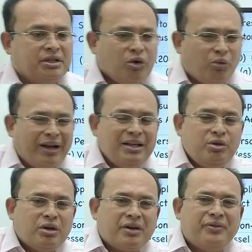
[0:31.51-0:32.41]
Why you
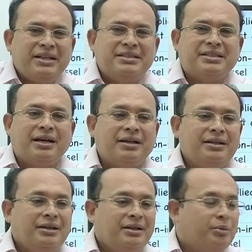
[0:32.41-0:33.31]
are referring, sir,
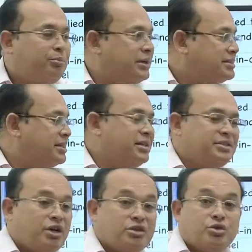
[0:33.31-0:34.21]
person in
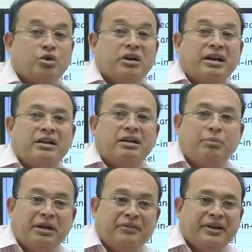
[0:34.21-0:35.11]
charge so greatly by
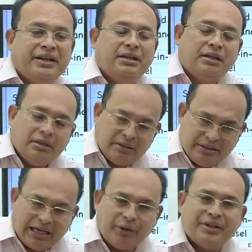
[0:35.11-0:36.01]
defining they
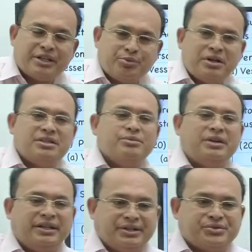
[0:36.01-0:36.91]
have the
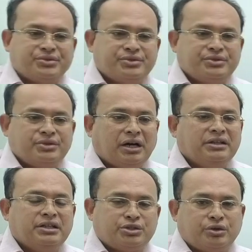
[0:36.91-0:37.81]
responsibilities on their
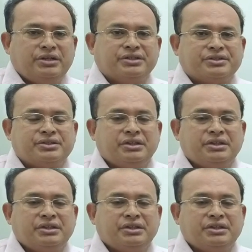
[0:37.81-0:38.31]
shoulders.